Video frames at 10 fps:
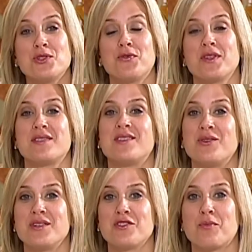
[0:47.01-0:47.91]
for this
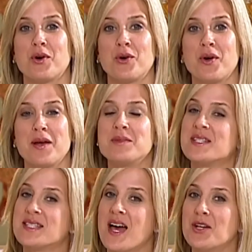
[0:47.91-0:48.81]
series of programs
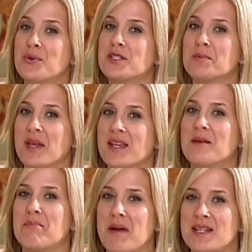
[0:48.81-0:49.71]
designed to explain the
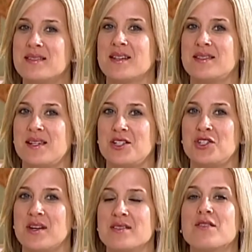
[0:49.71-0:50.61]
basic
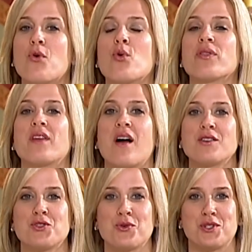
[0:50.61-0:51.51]
teachings of
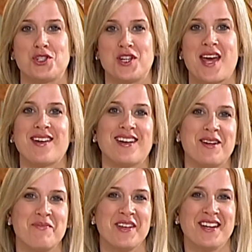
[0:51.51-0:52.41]
Orthodox
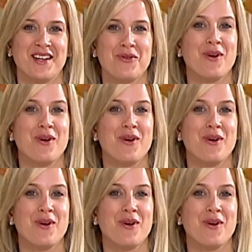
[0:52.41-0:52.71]
Christianity. We're